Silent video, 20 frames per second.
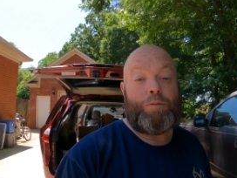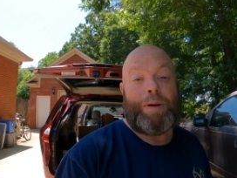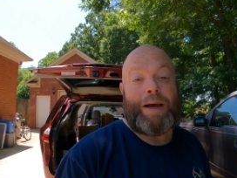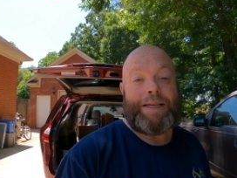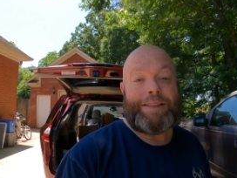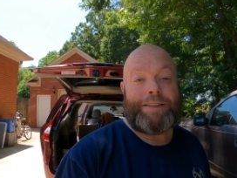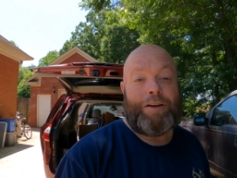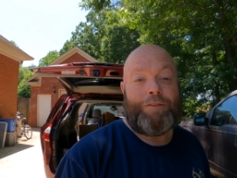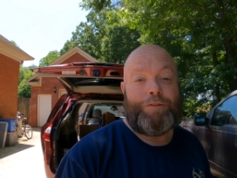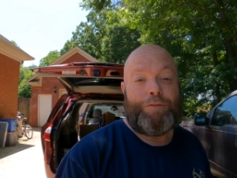
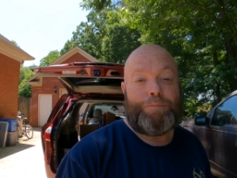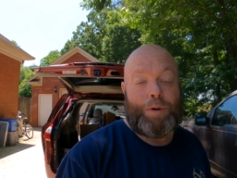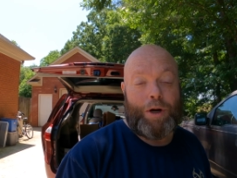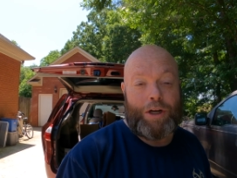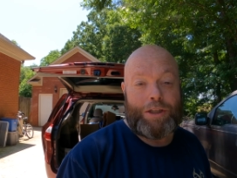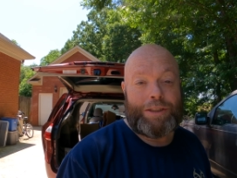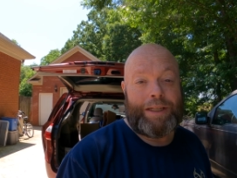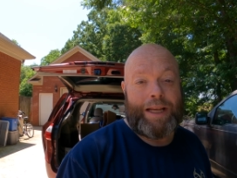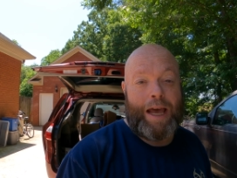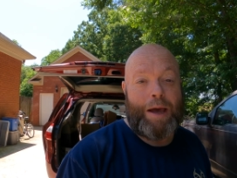myself
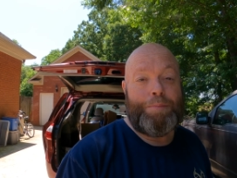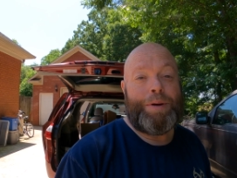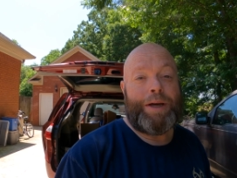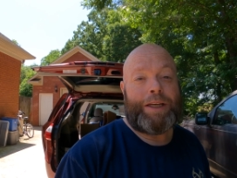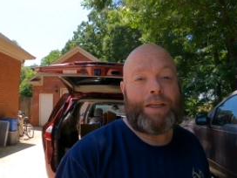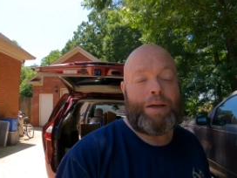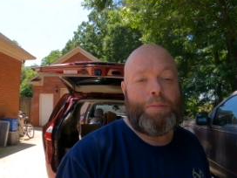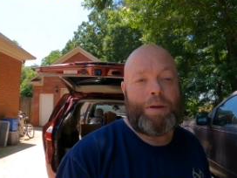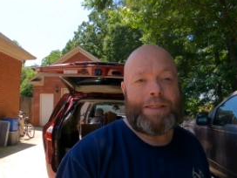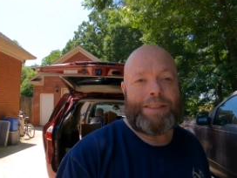personally, I
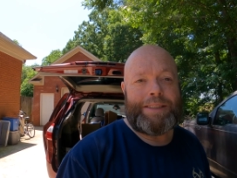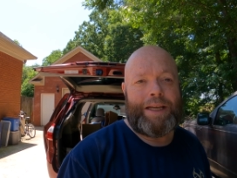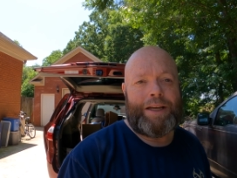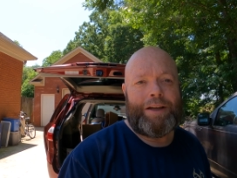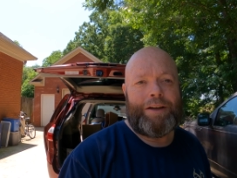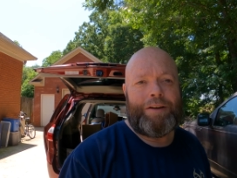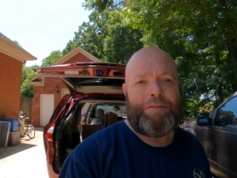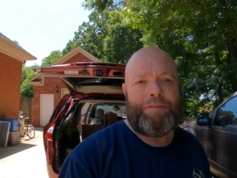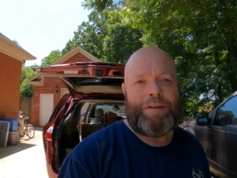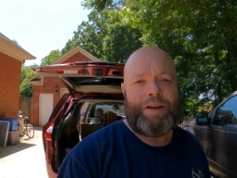picked up a set
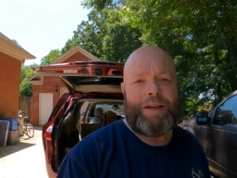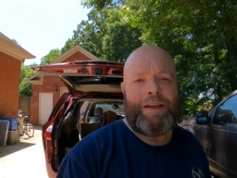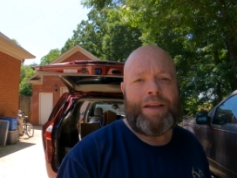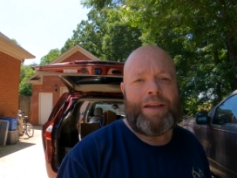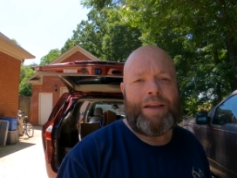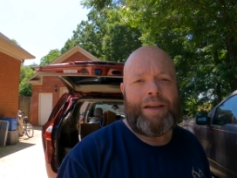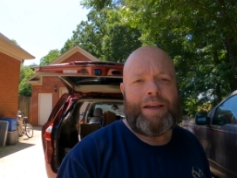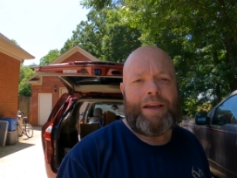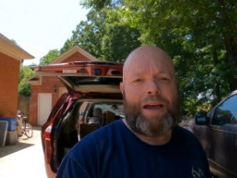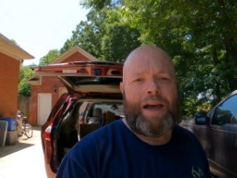of
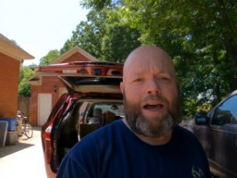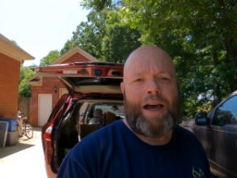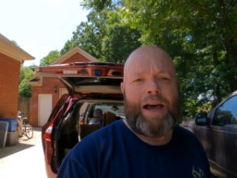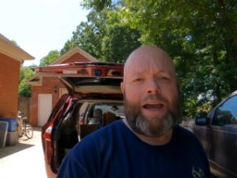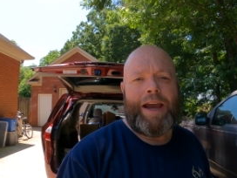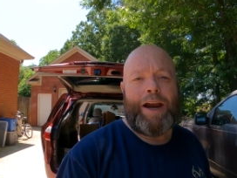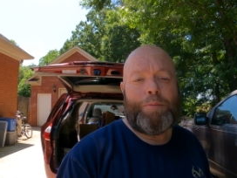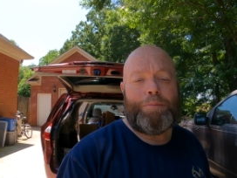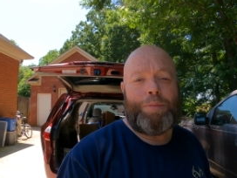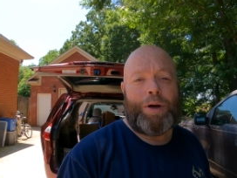uh,
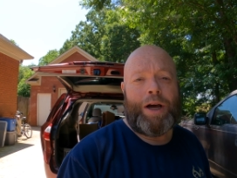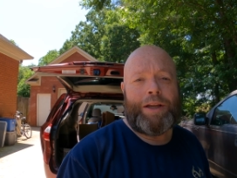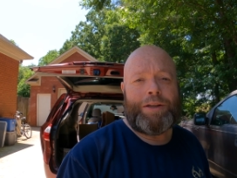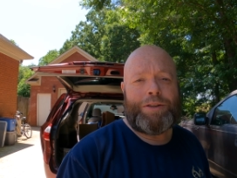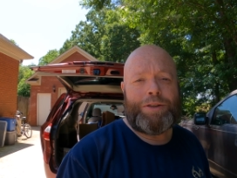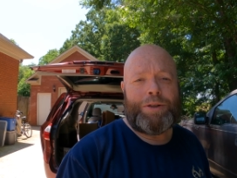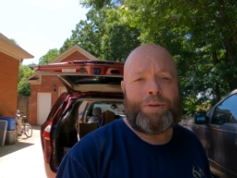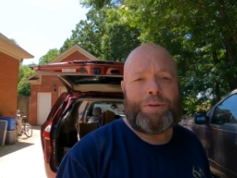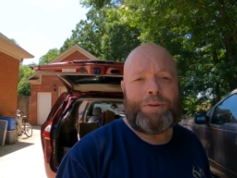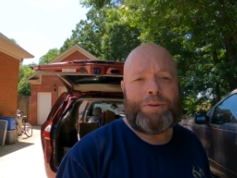AirPod
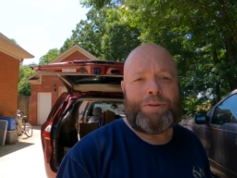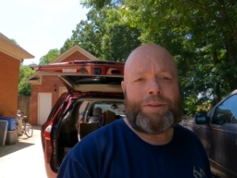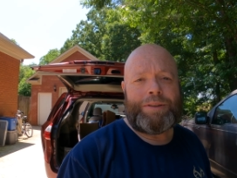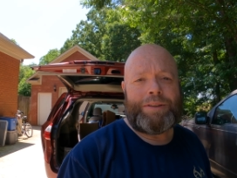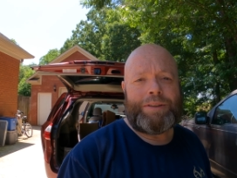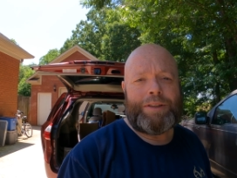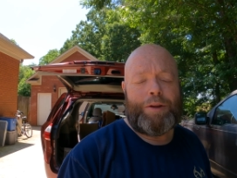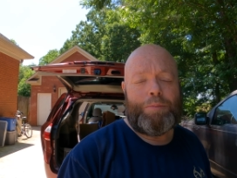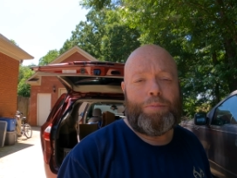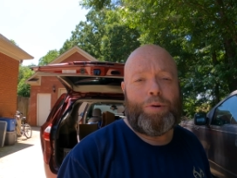
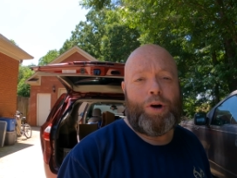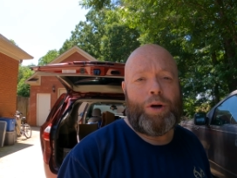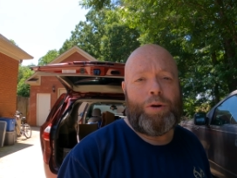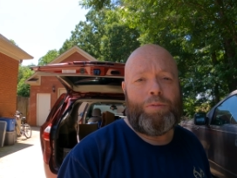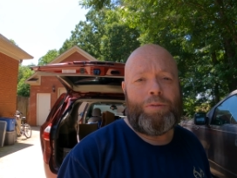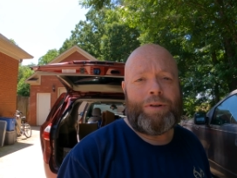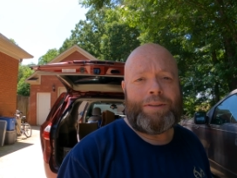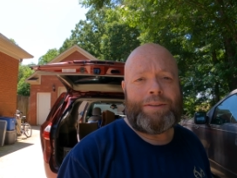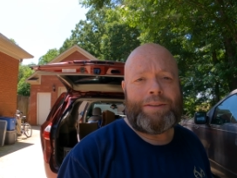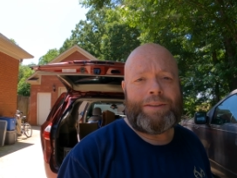twos, the Pro
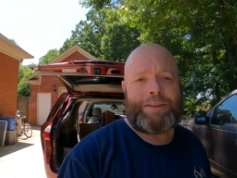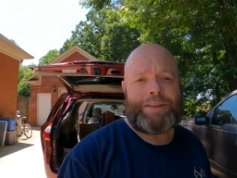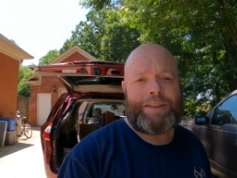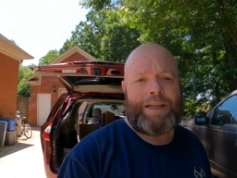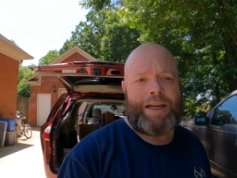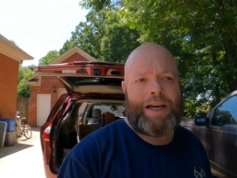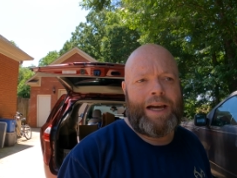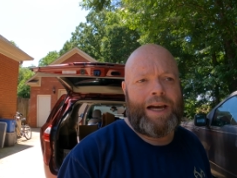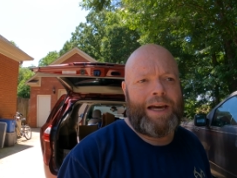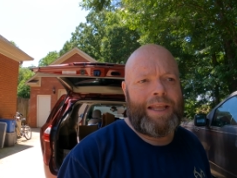ones.
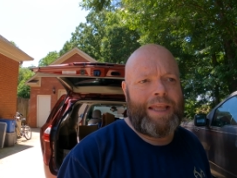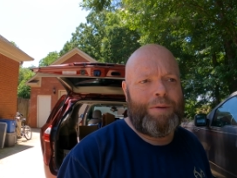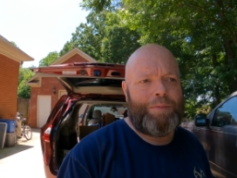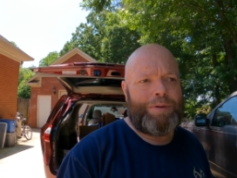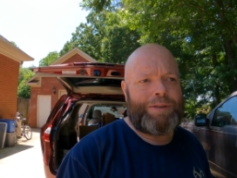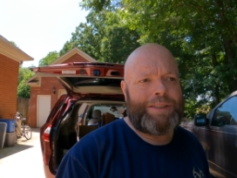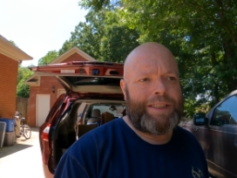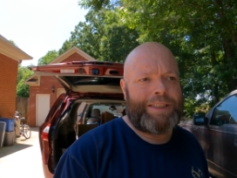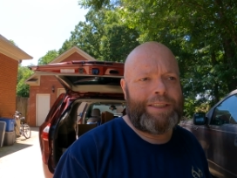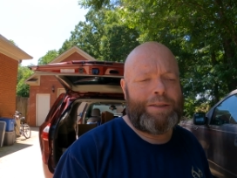Uh, they
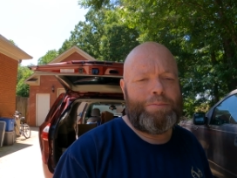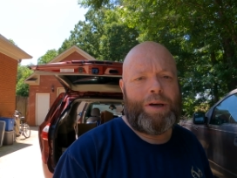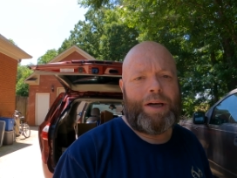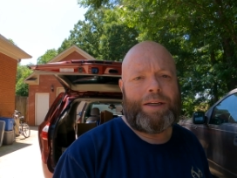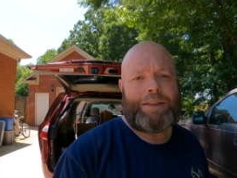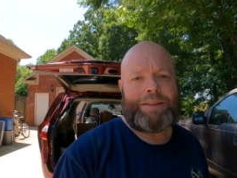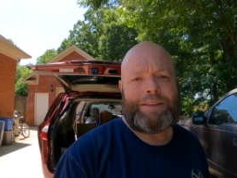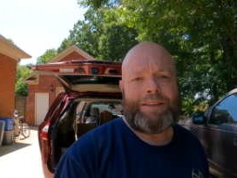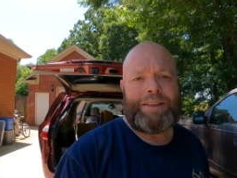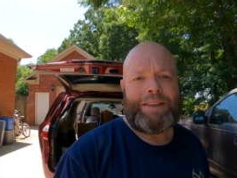were sixty
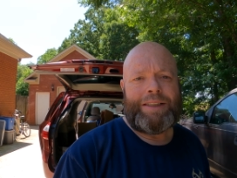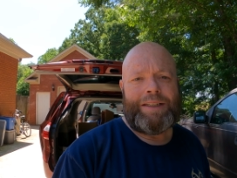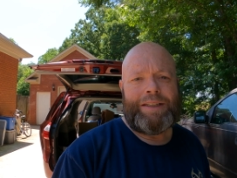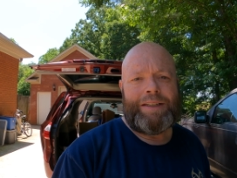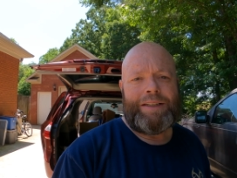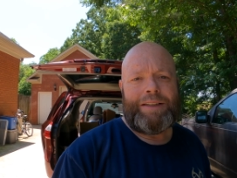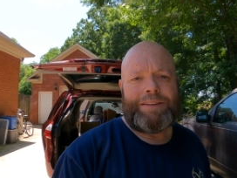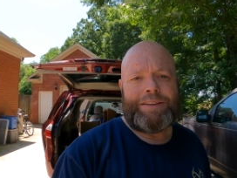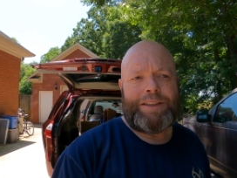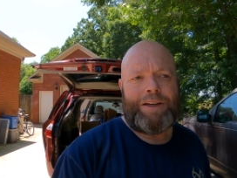bucks.
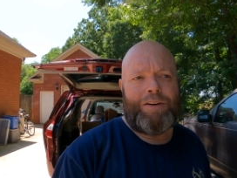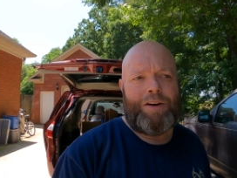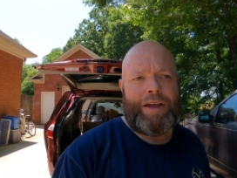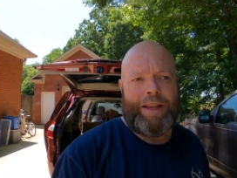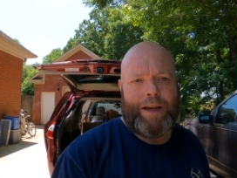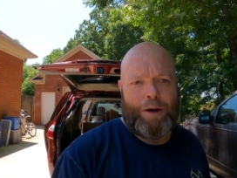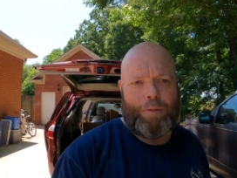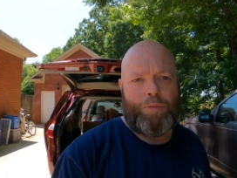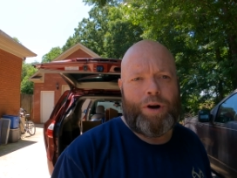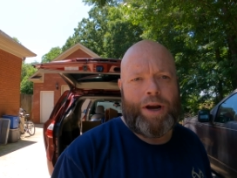So uh,
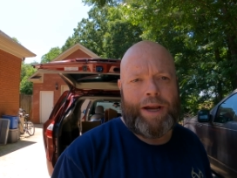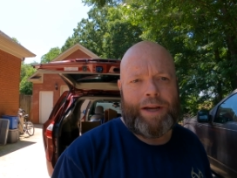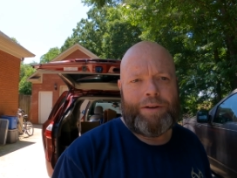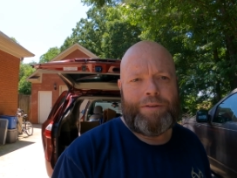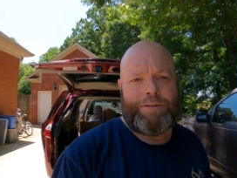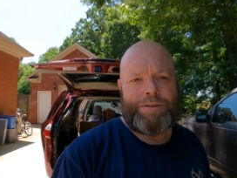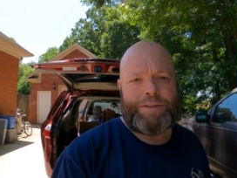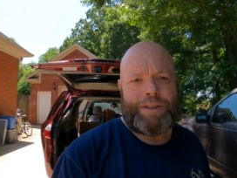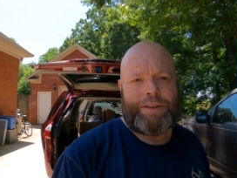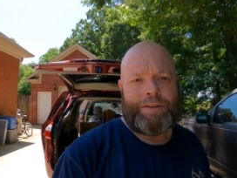they're brand
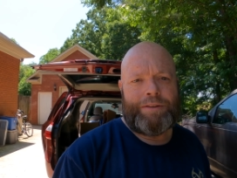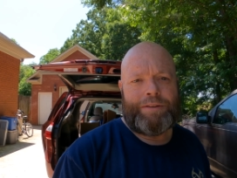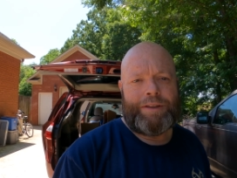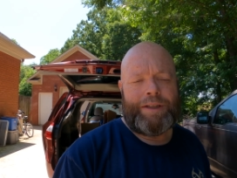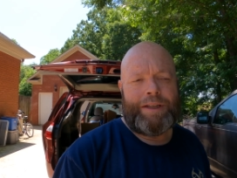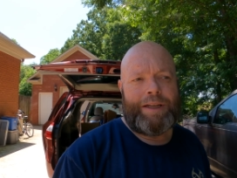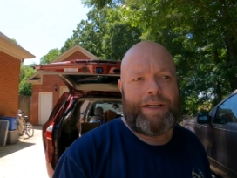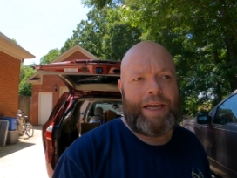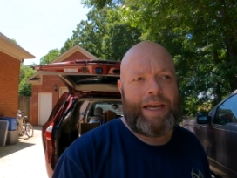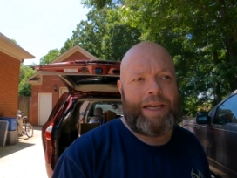new
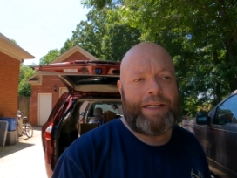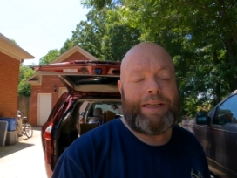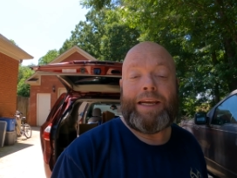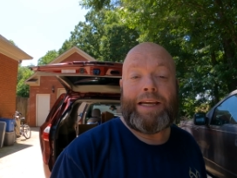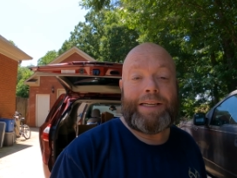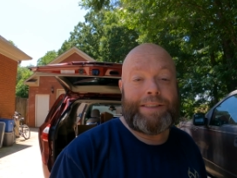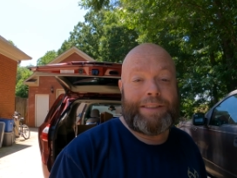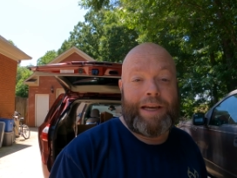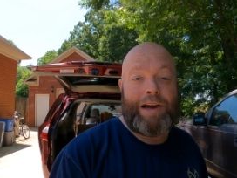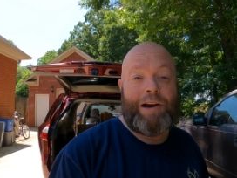sealed. And
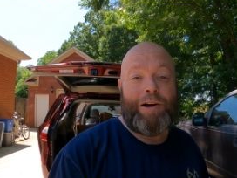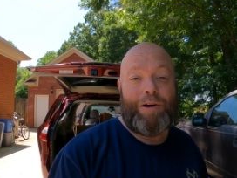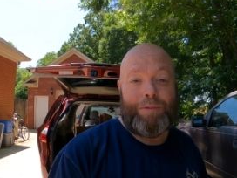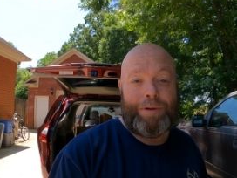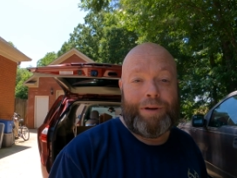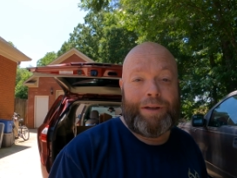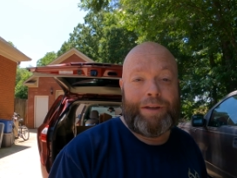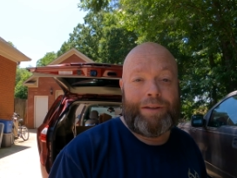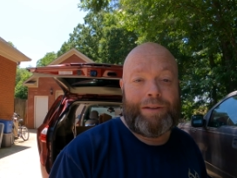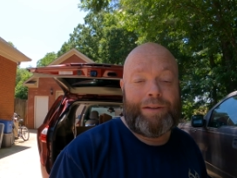yes, they are
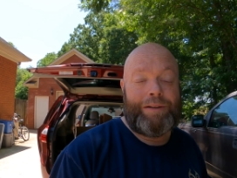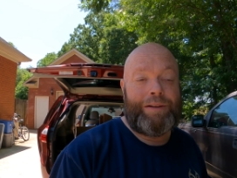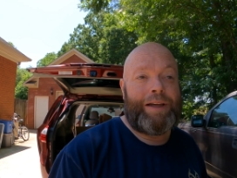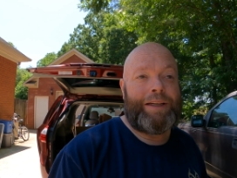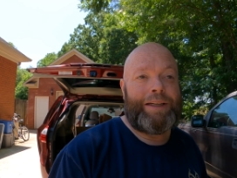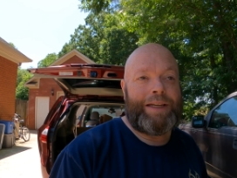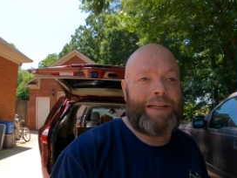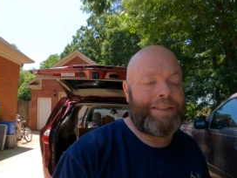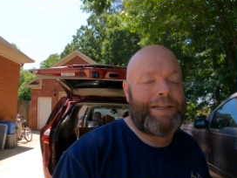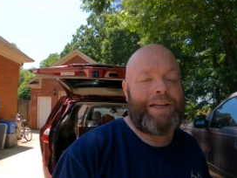real.
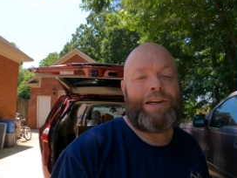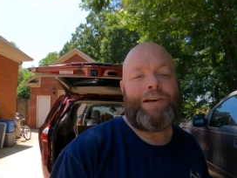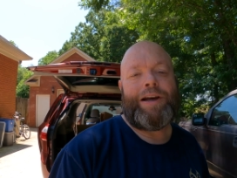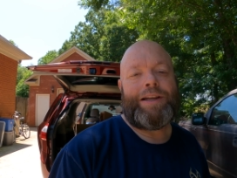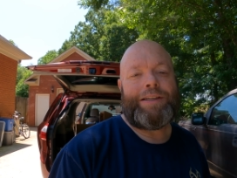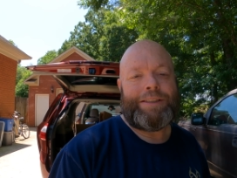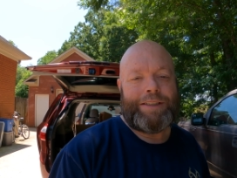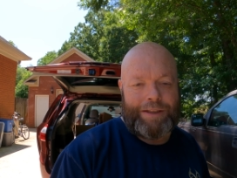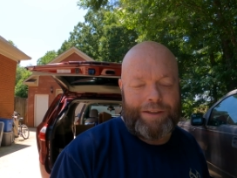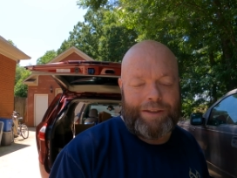And yes, I know
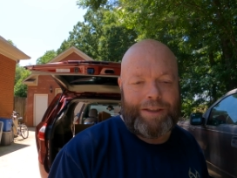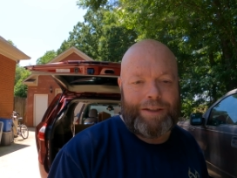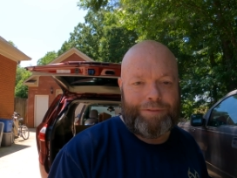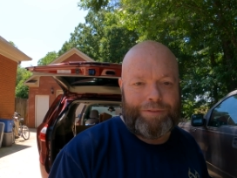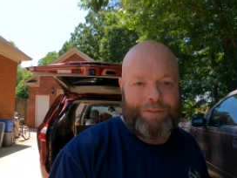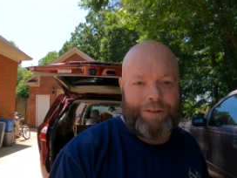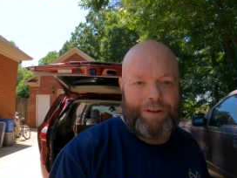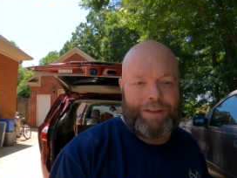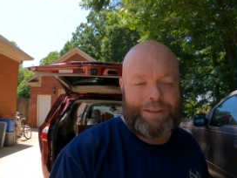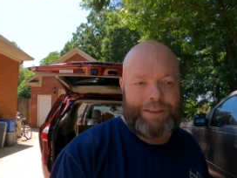how to tell the
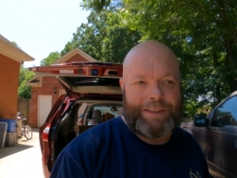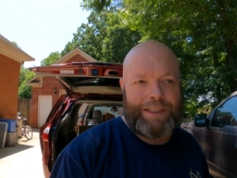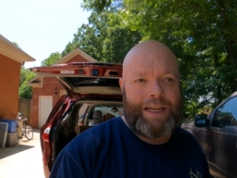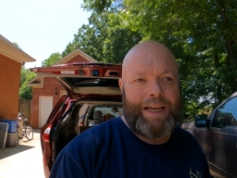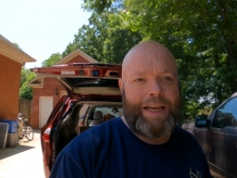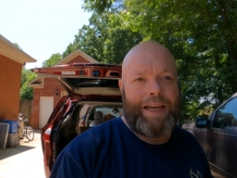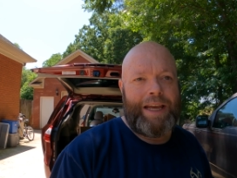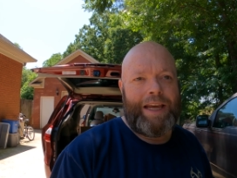difference.